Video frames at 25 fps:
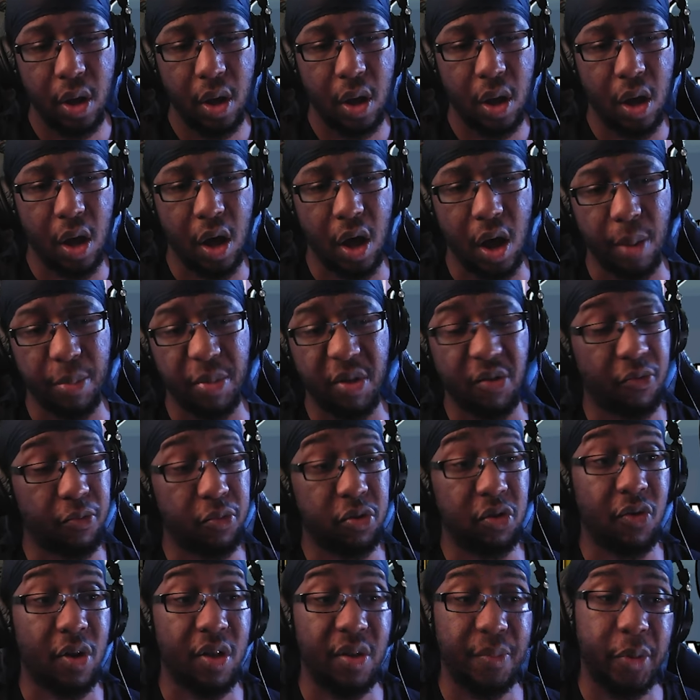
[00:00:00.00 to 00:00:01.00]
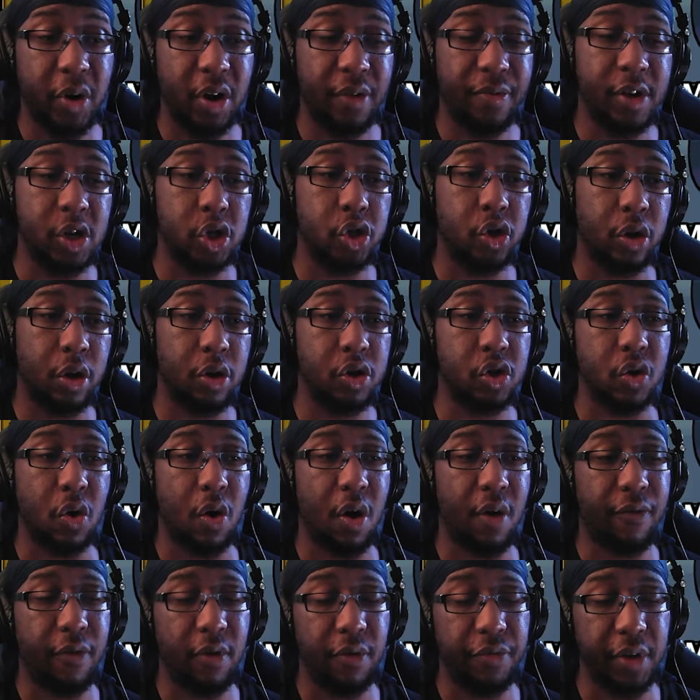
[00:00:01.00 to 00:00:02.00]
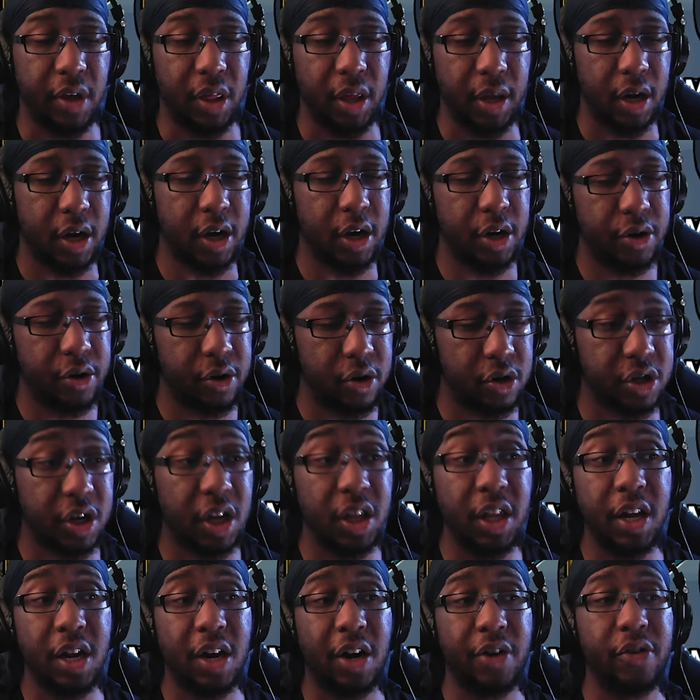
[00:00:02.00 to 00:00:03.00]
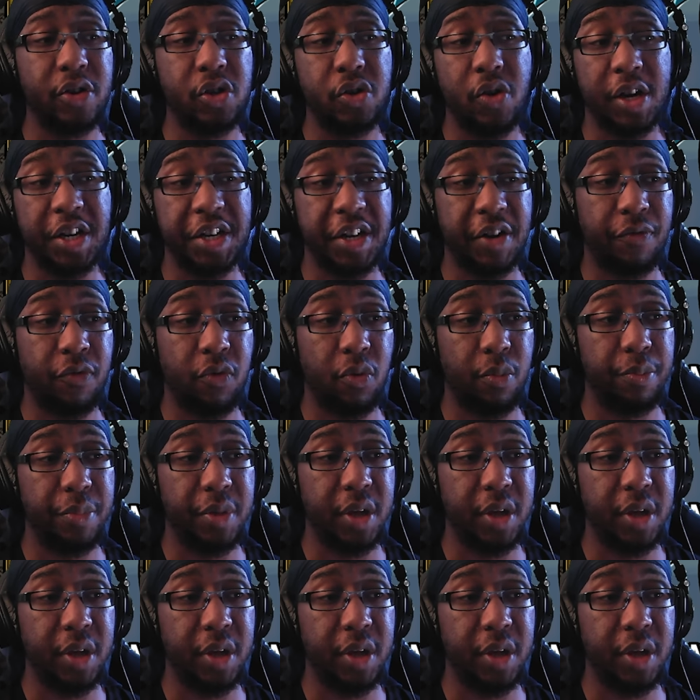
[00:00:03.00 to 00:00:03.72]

the relevant part of this triggers off of the Elite Hunters. Elite Hunters you actually get from